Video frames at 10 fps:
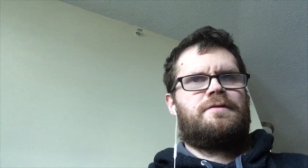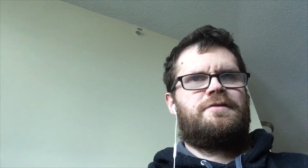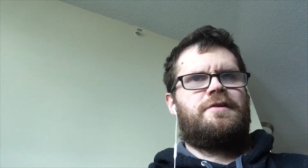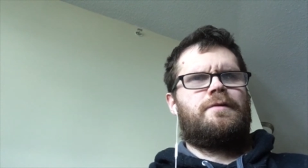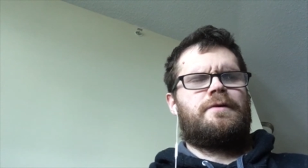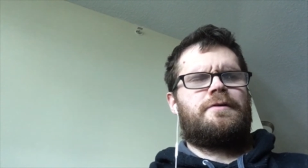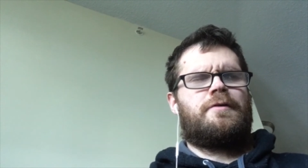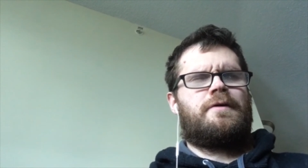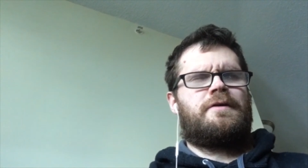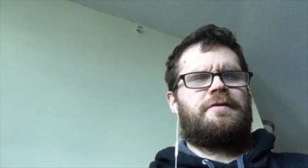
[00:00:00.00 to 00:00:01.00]
Do you want to
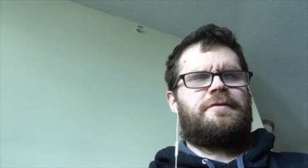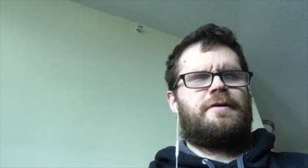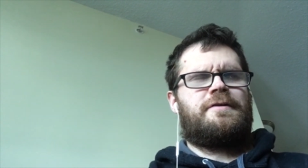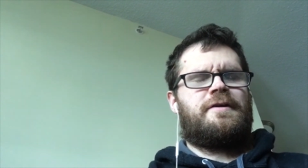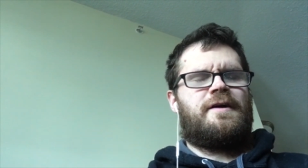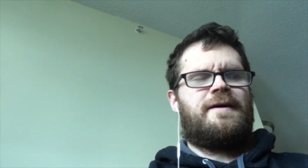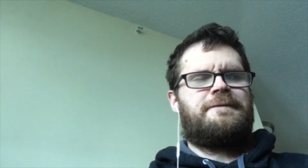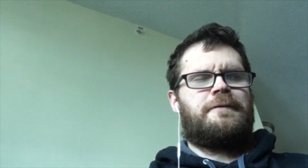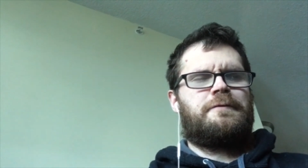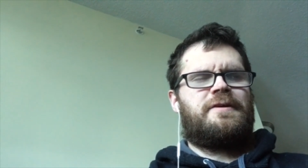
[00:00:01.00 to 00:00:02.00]
know how to turn your
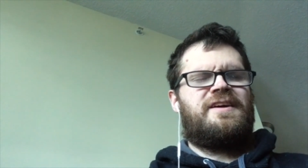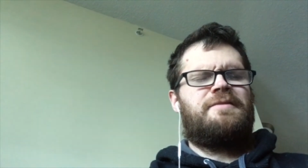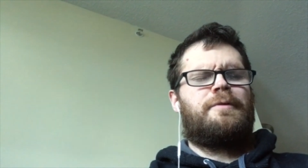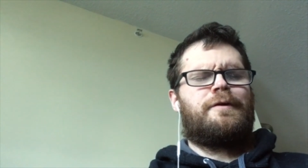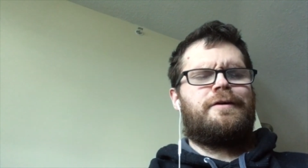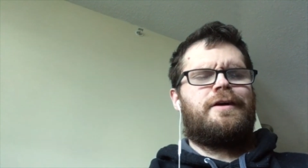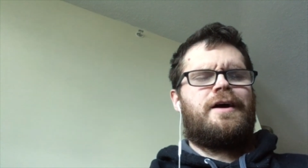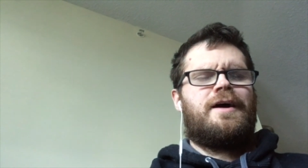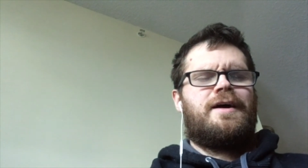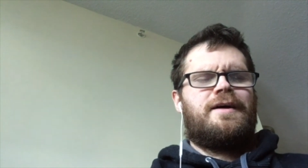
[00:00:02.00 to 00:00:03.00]
iPhone keyboard
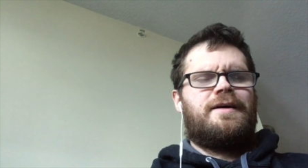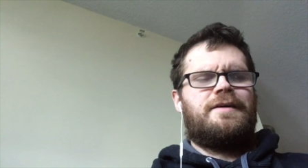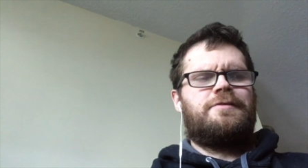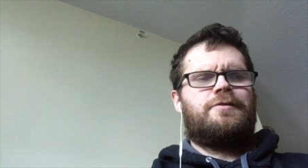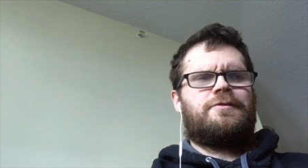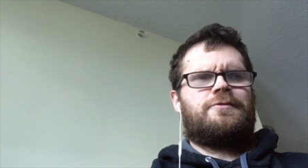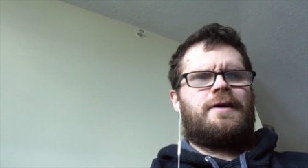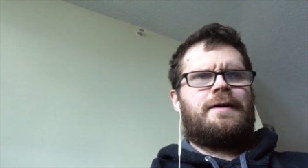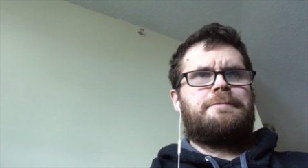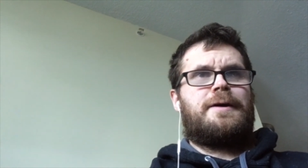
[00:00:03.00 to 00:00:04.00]
into a
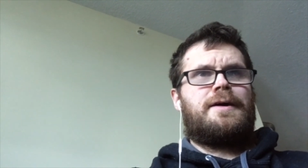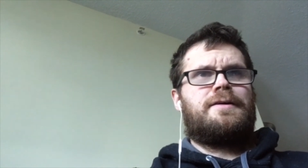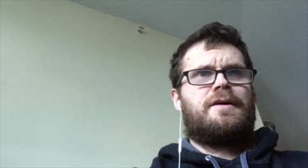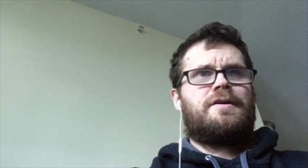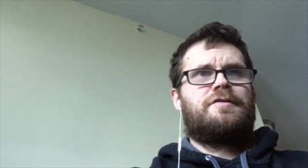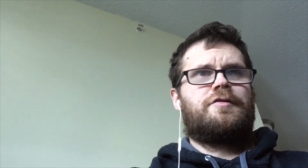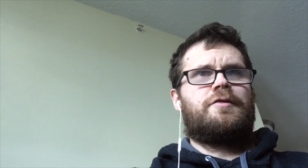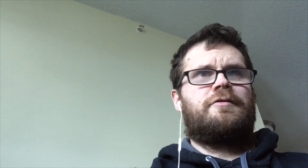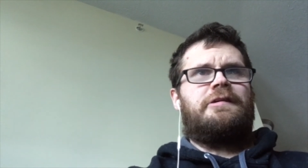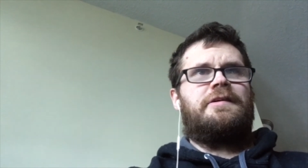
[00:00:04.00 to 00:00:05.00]
trackpad so
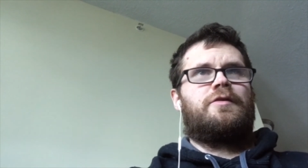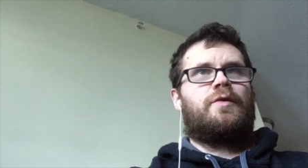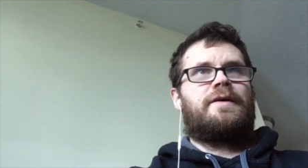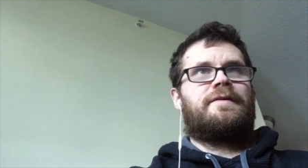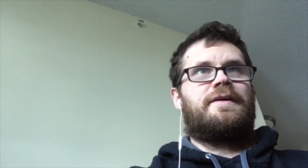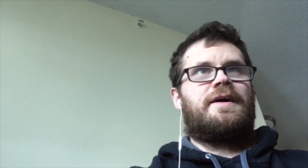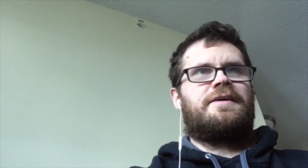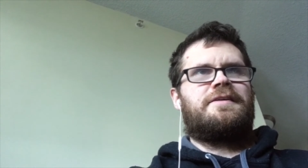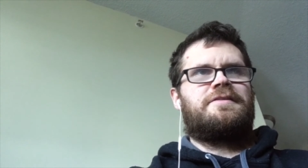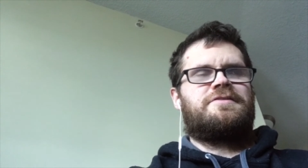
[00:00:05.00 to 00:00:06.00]
you can quickly
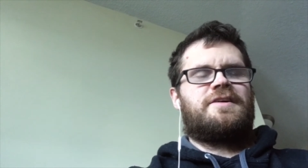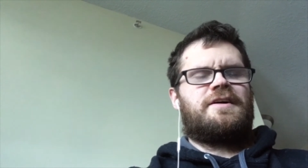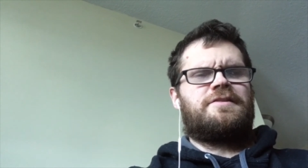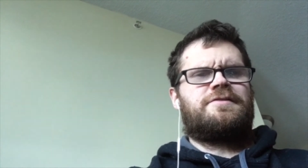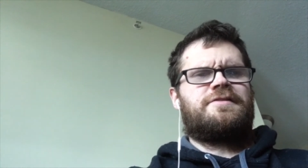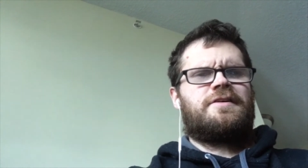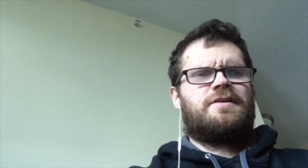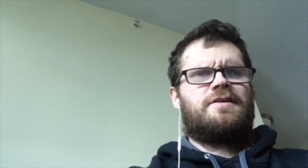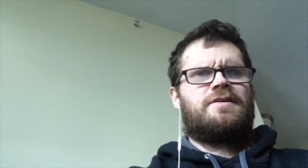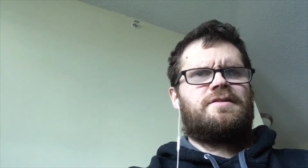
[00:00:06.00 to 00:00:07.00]
edit text?
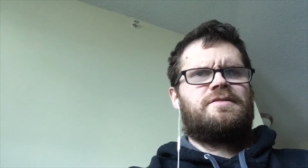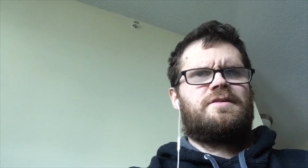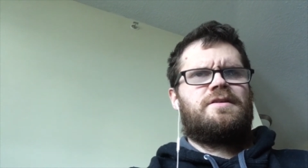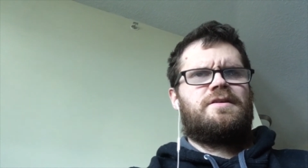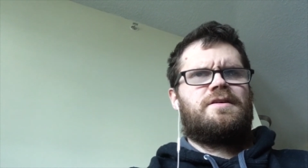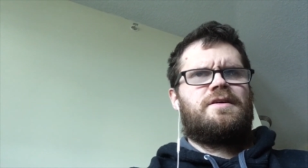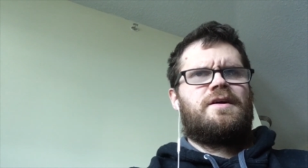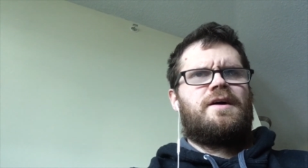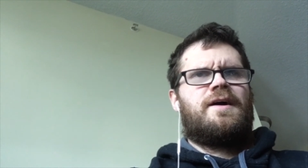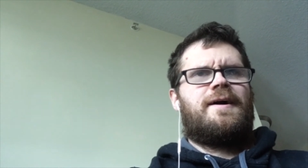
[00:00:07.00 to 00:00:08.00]

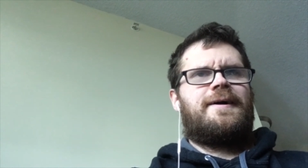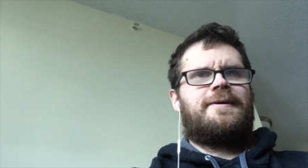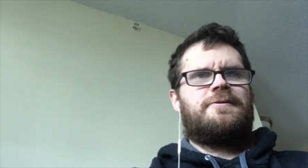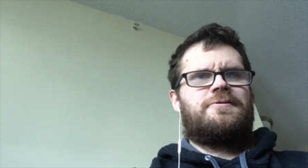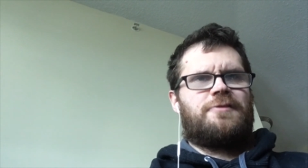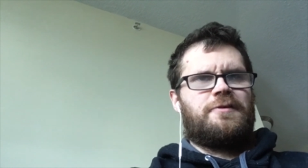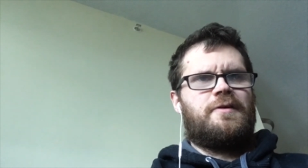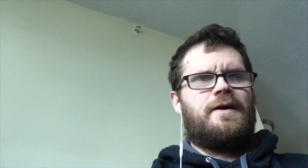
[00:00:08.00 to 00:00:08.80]
I can show you